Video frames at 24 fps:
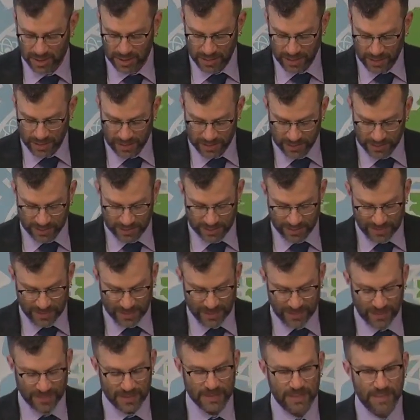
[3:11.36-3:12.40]
and
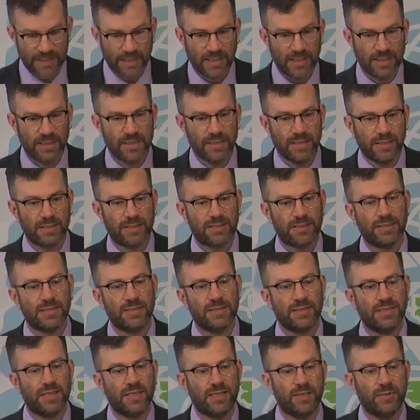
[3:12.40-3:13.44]
intended
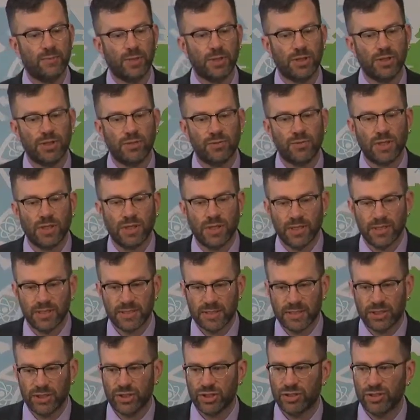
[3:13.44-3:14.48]
sustainable
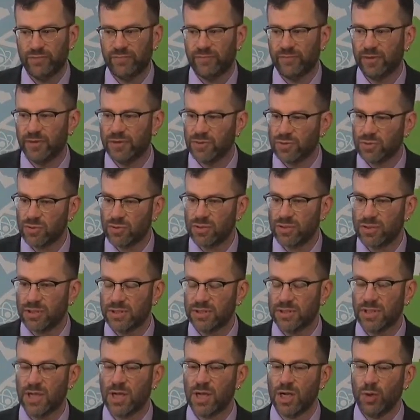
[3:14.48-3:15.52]
utilization of
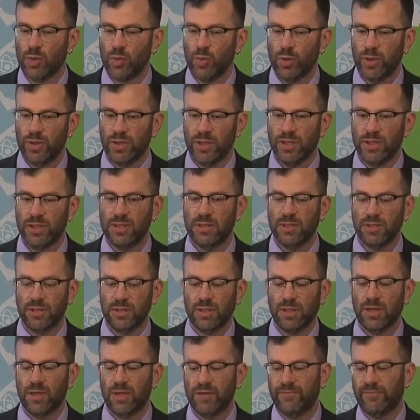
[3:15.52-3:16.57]
resources within the
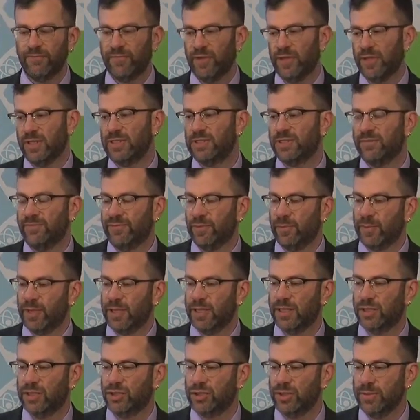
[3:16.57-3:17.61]
confines of the
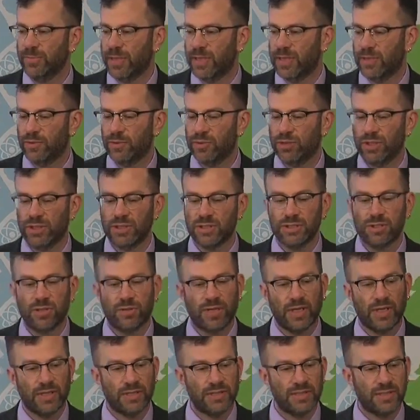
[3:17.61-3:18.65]
planetary boundary. So
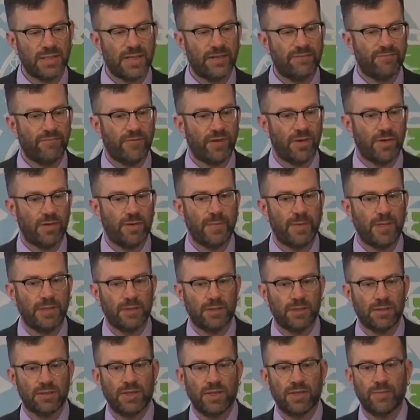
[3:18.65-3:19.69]
that is the
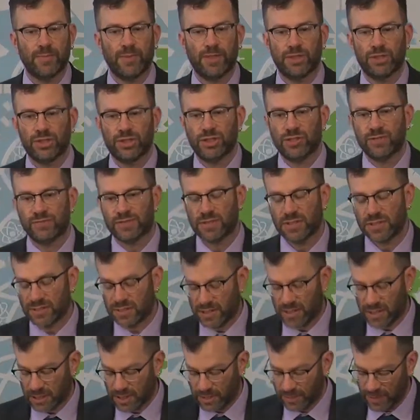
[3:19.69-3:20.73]
environmental dimension of
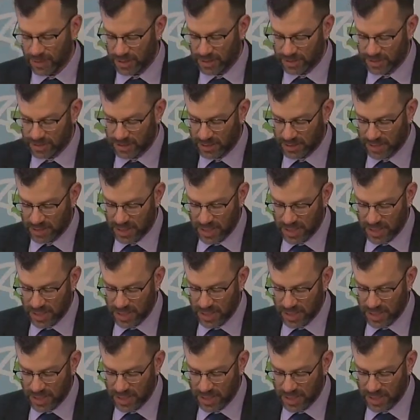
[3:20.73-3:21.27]
sustainability.